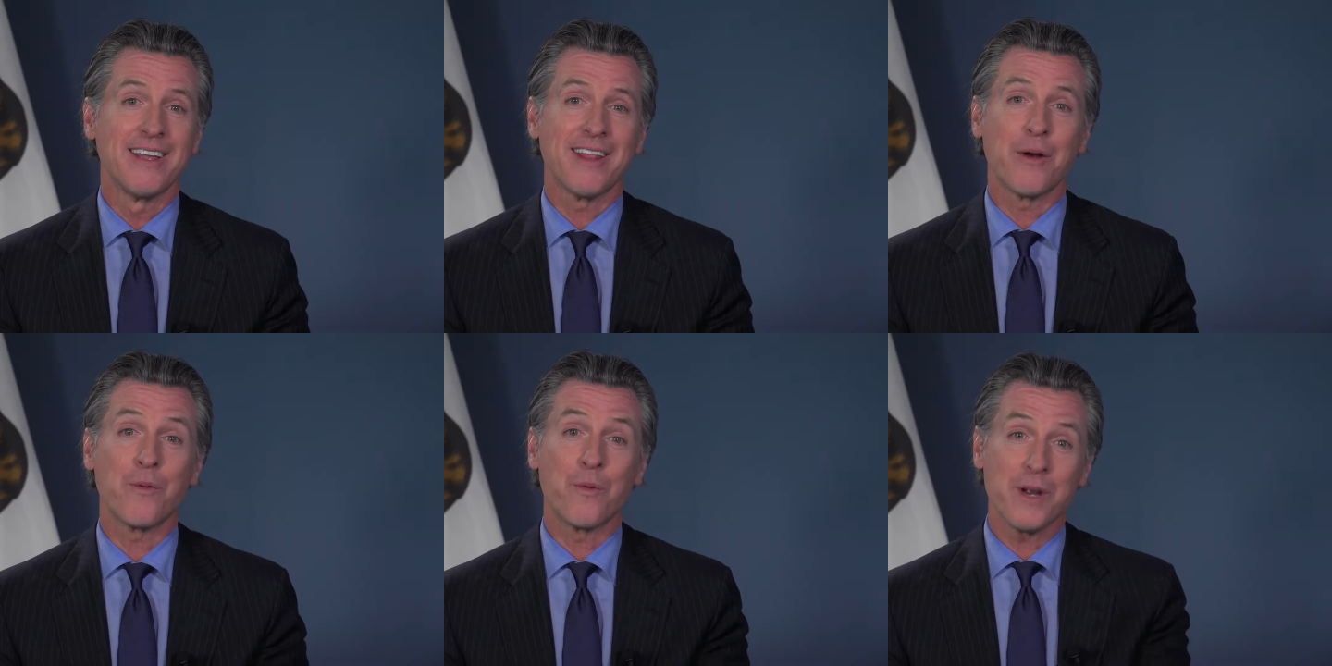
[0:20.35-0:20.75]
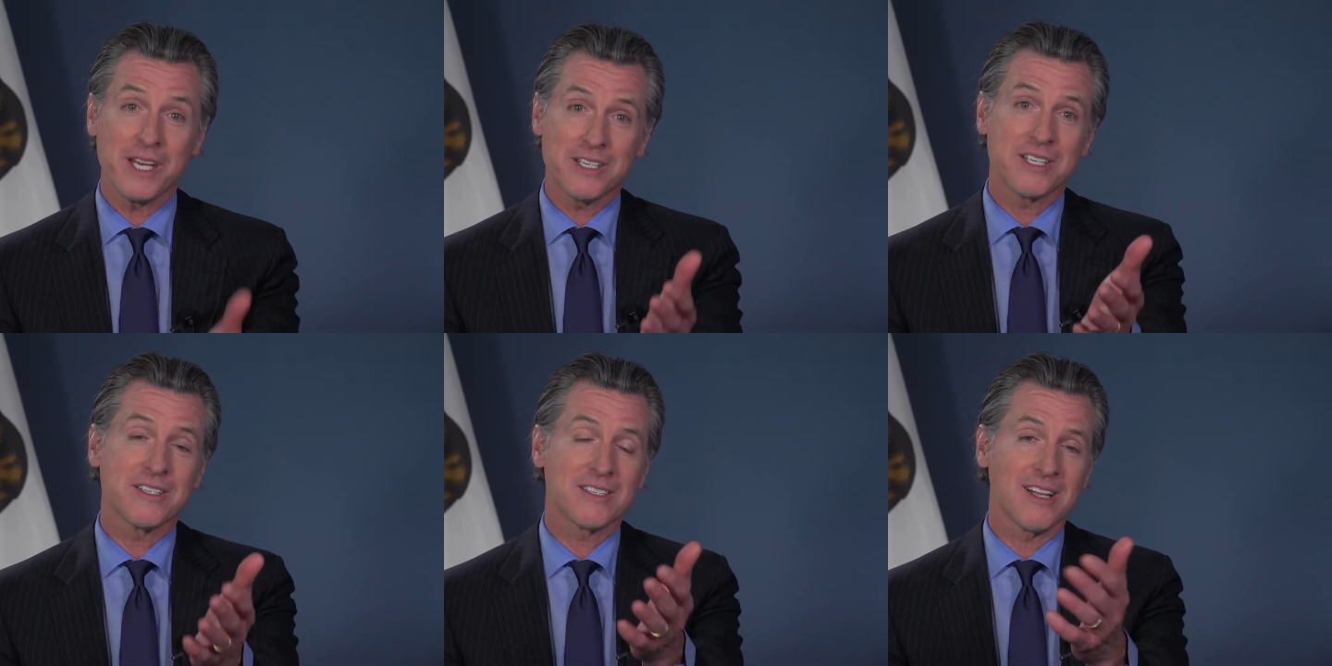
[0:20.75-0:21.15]
that
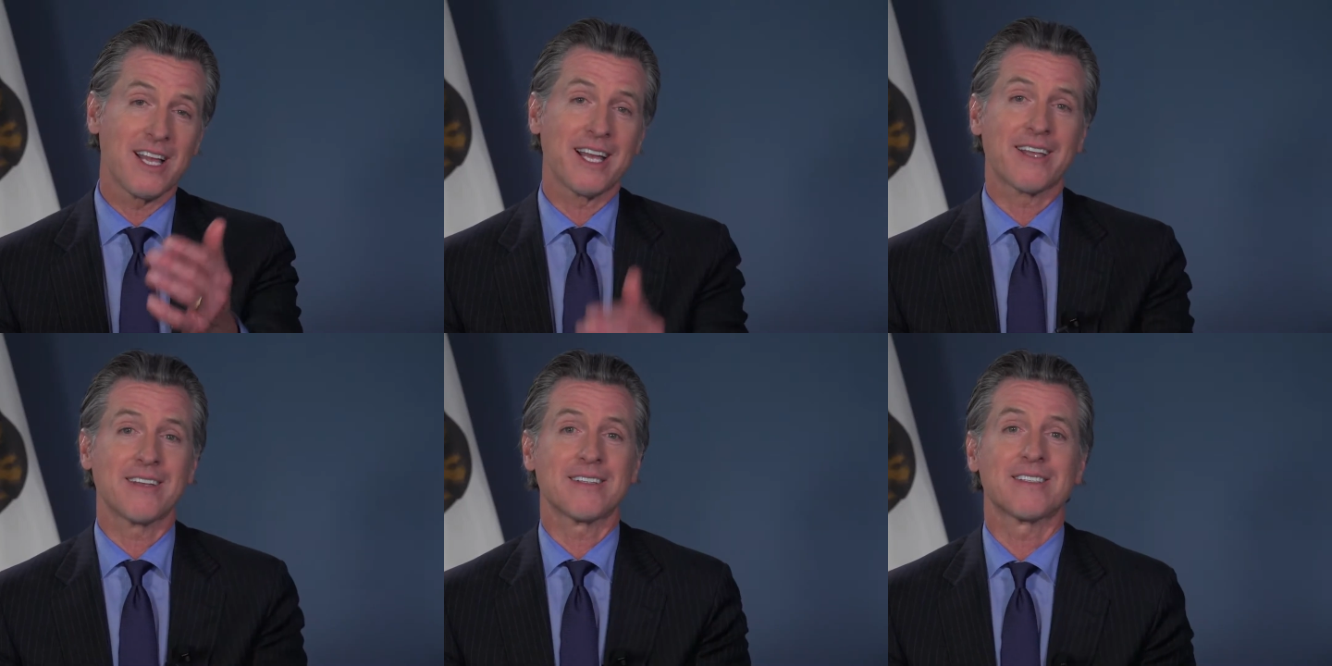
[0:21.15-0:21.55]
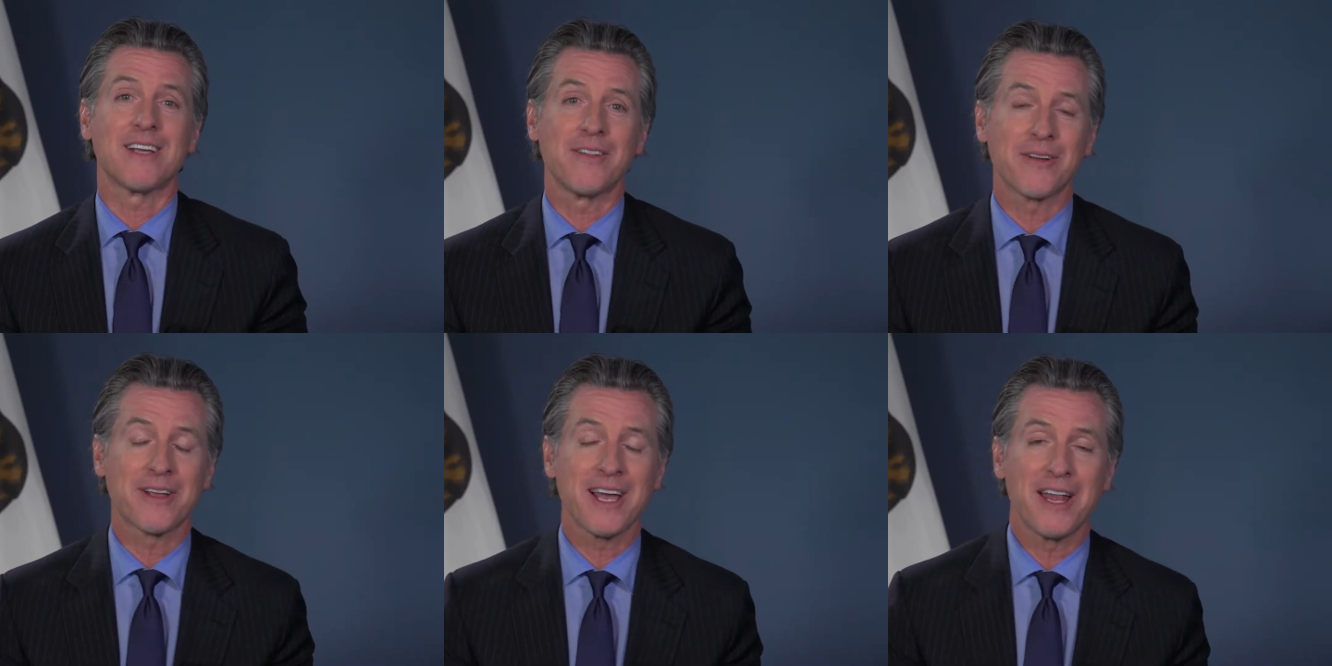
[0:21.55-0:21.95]
regions like
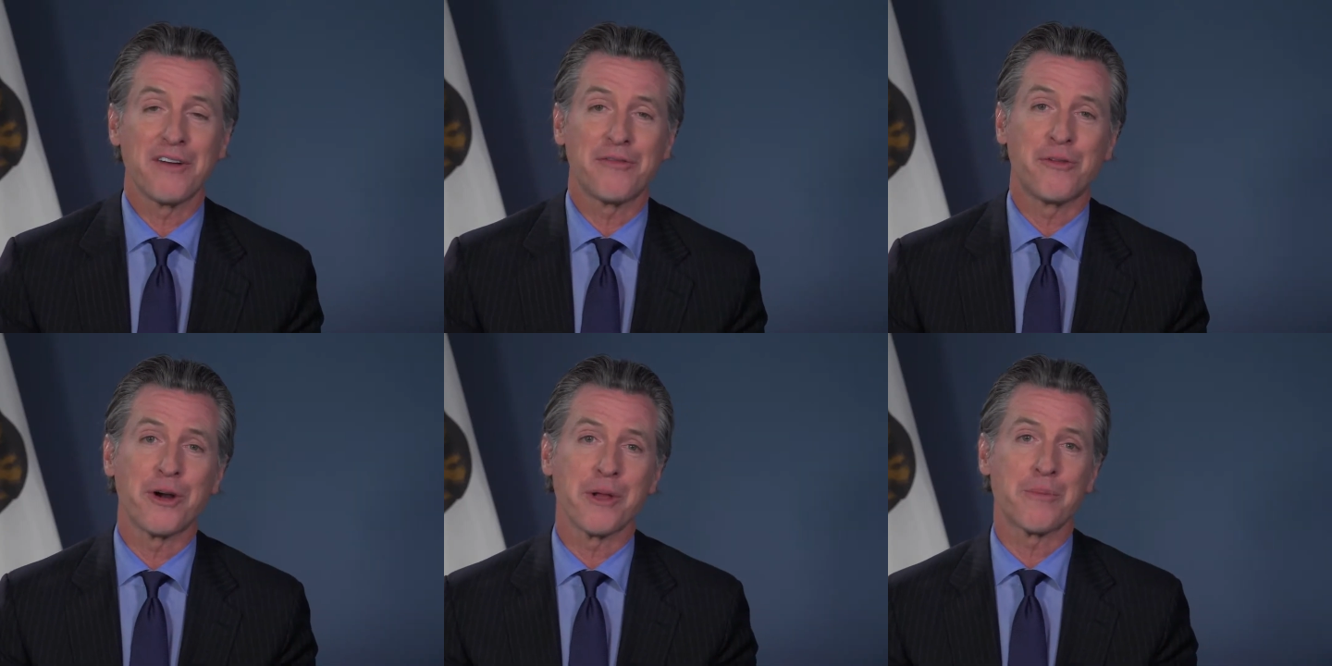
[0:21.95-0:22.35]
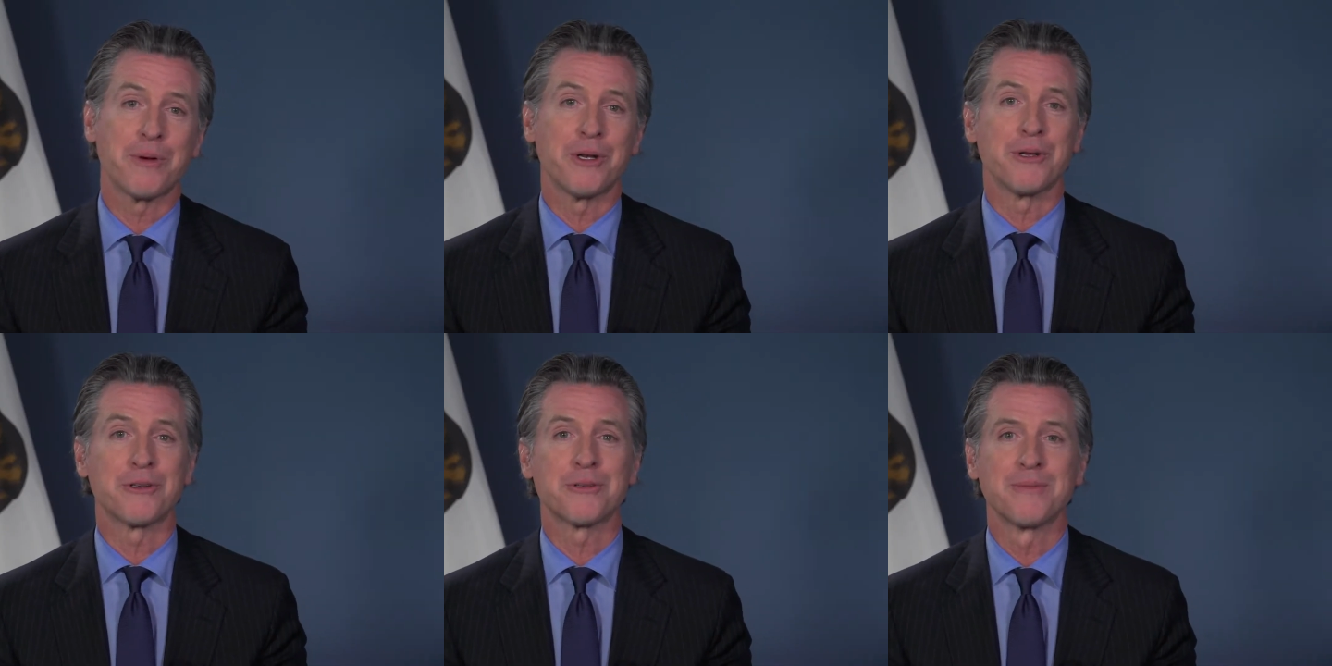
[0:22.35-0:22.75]
Southern California
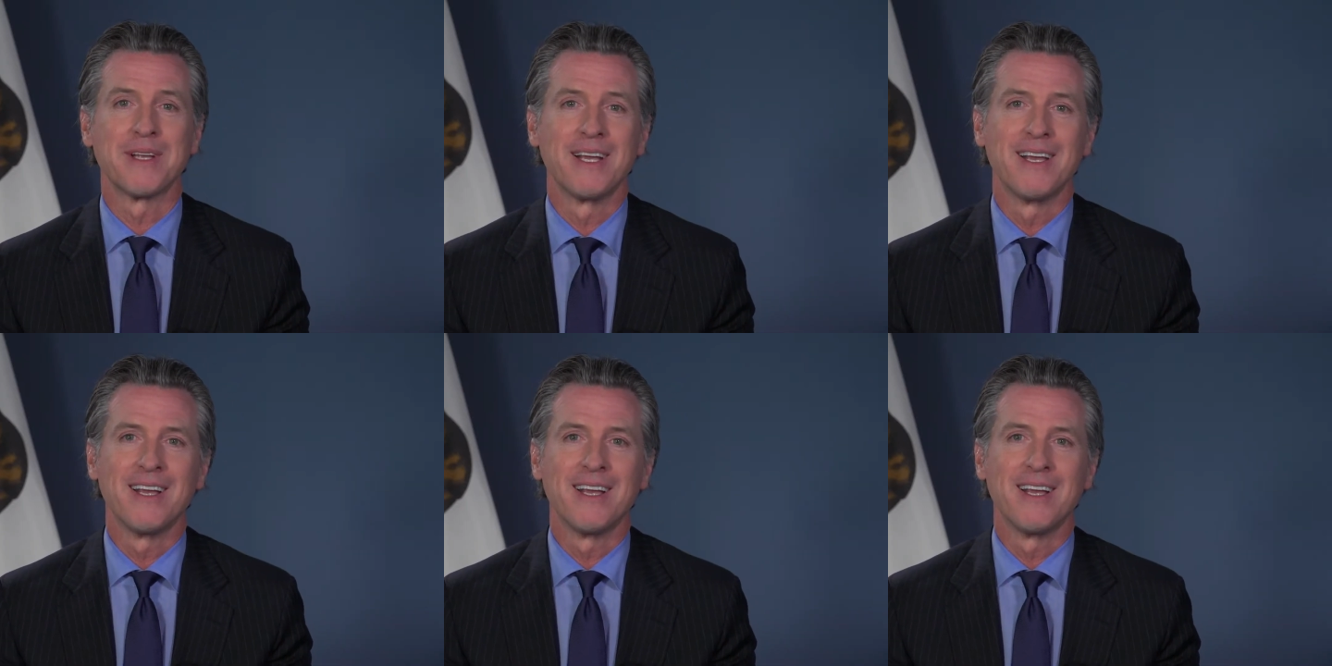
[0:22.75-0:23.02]
produce.